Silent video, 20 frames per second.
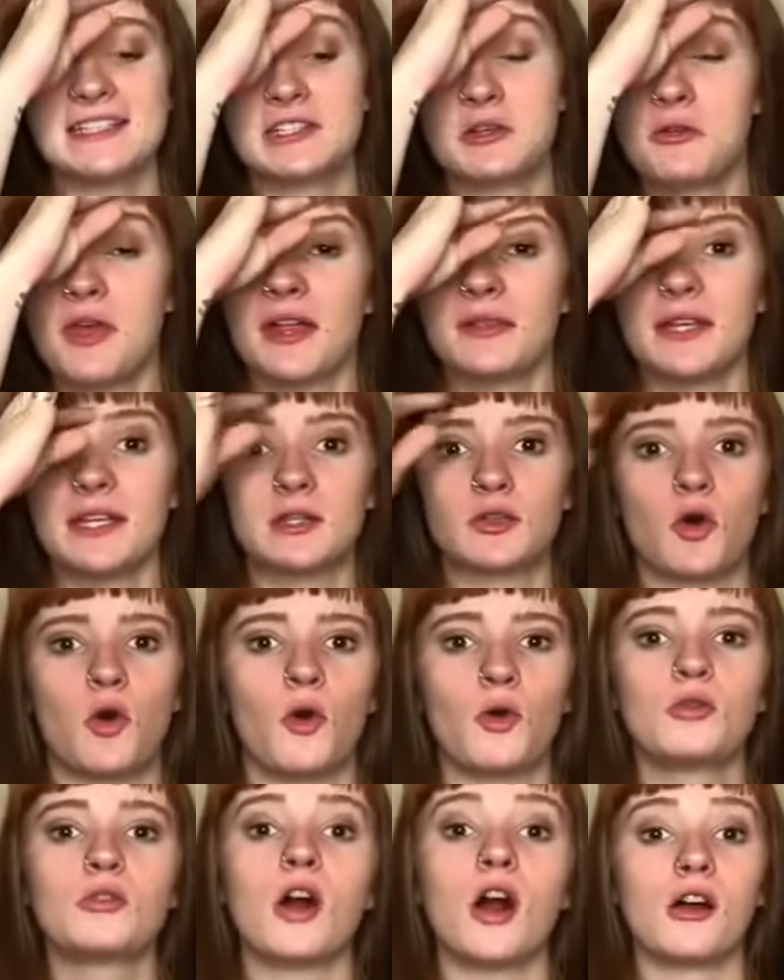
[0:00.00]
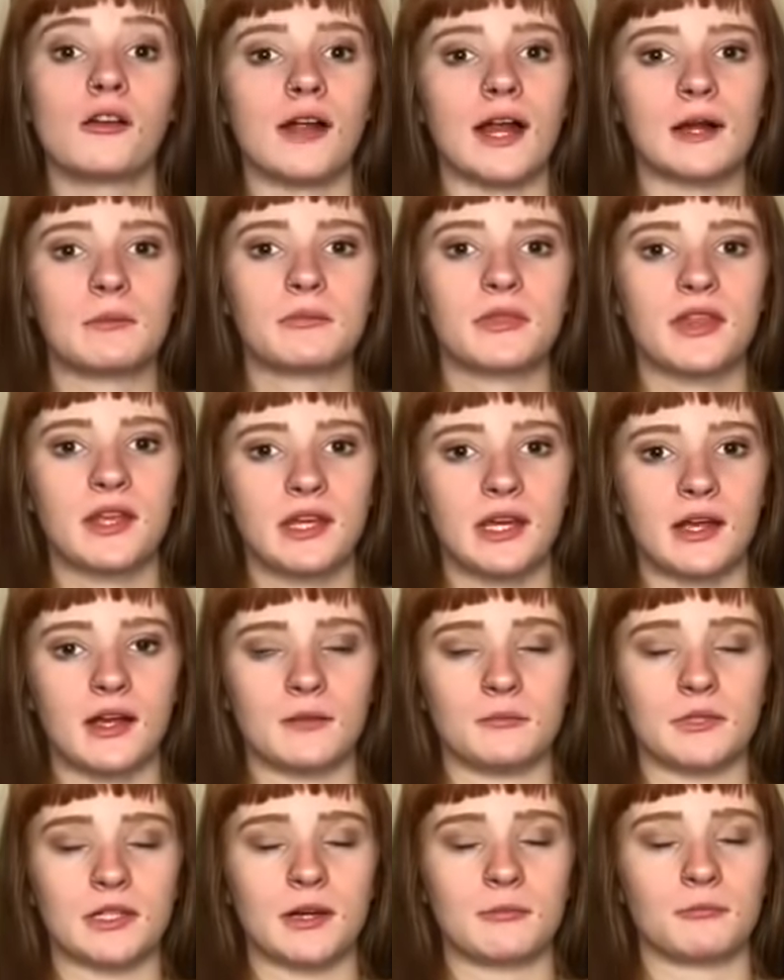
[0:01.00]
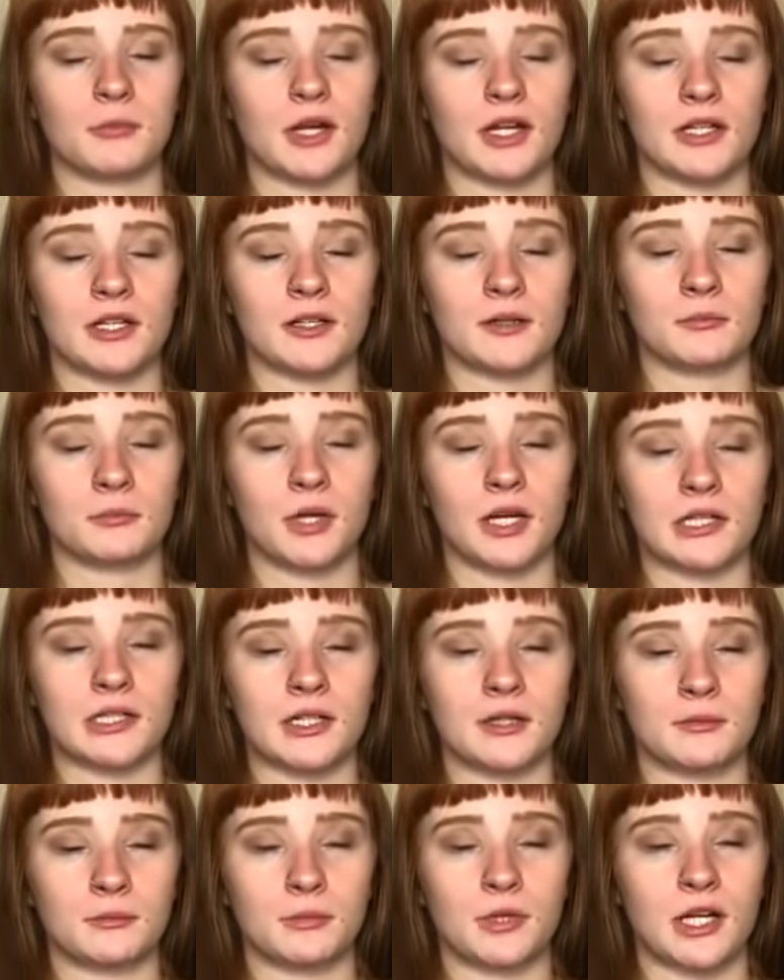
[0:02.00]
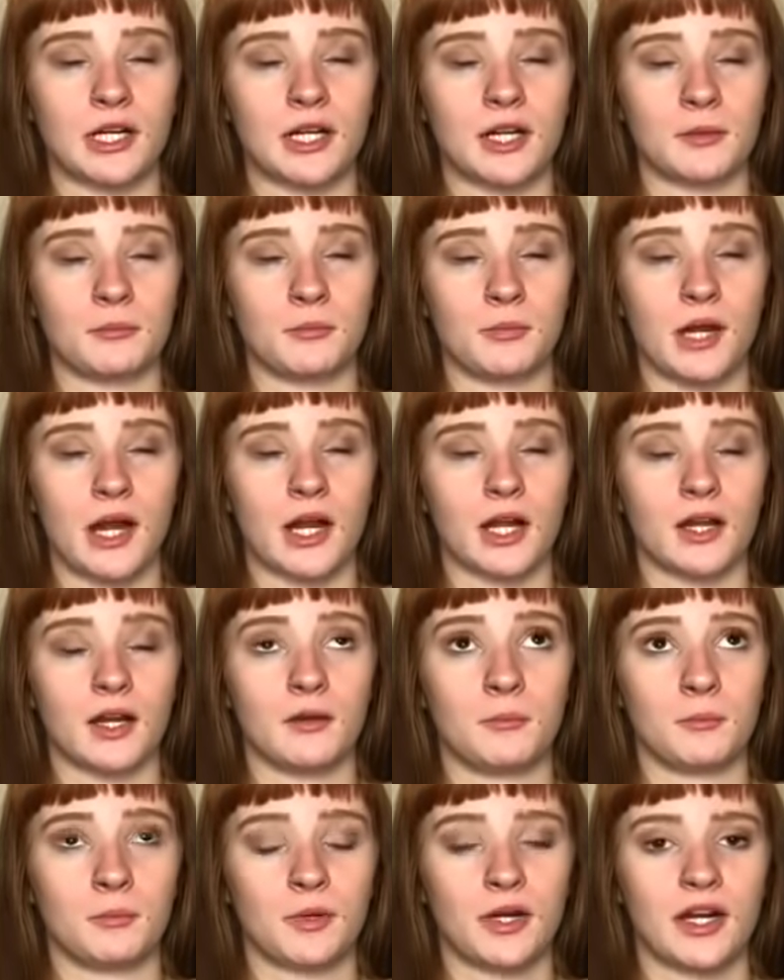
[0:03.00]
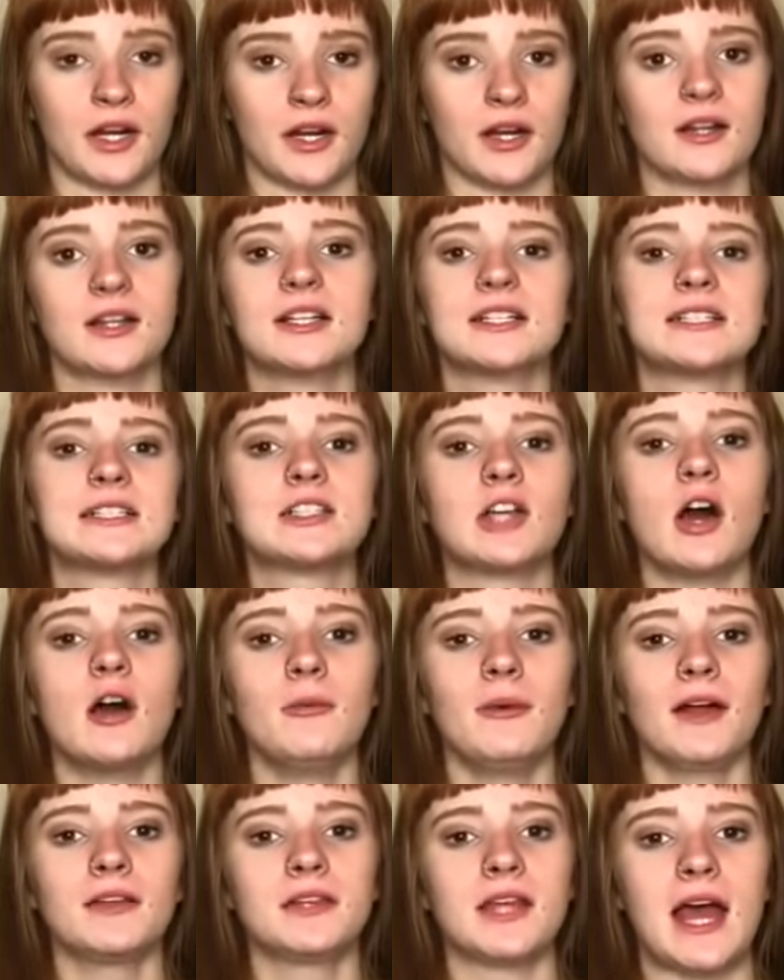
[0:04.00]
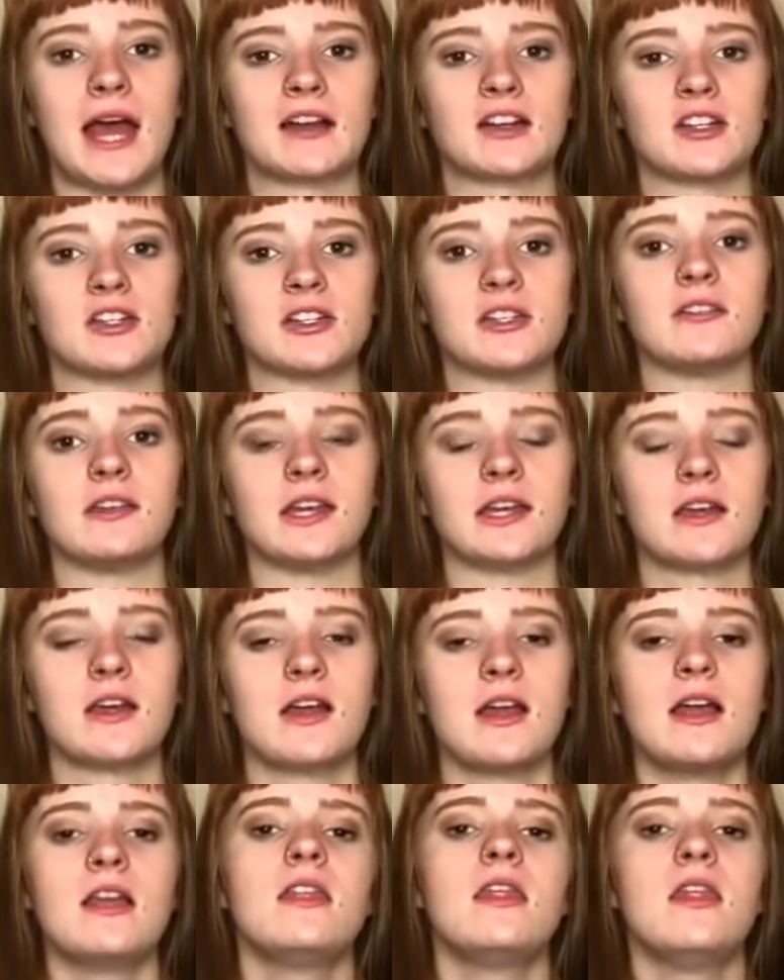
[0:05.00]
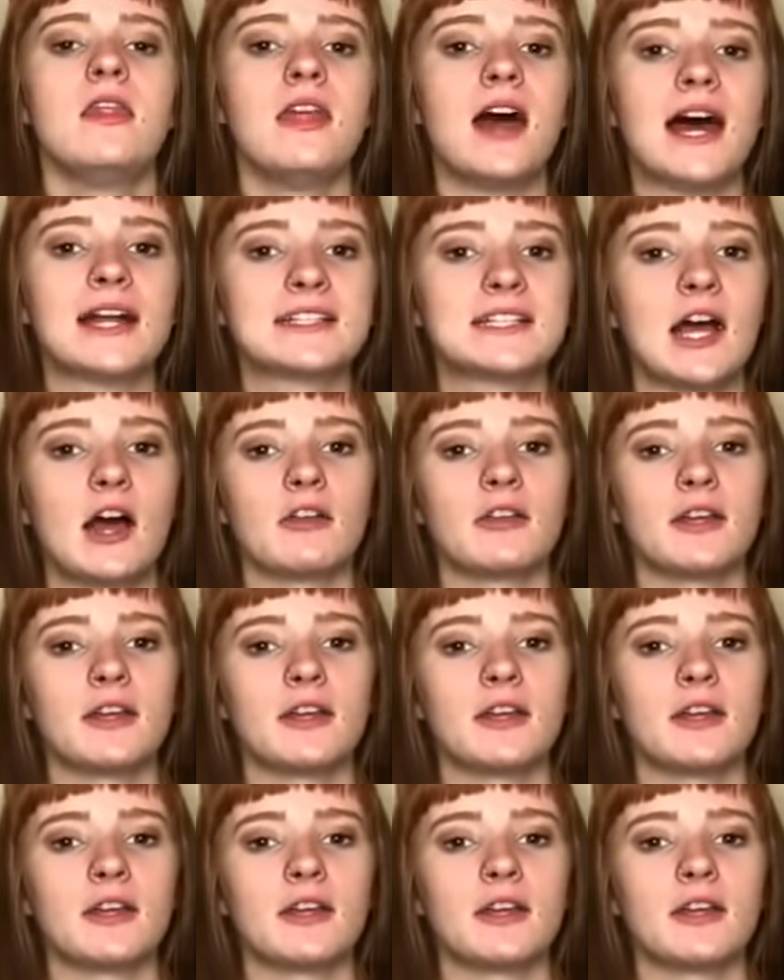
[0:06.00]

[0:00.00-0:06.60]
So then, like, the whole car ride, I'm thinking, I'm like, I'm pregnant, I'm pregnant, I'm pregnant, I'm pregnant, I'm pregnant. Because it's all about the energy, like, that's how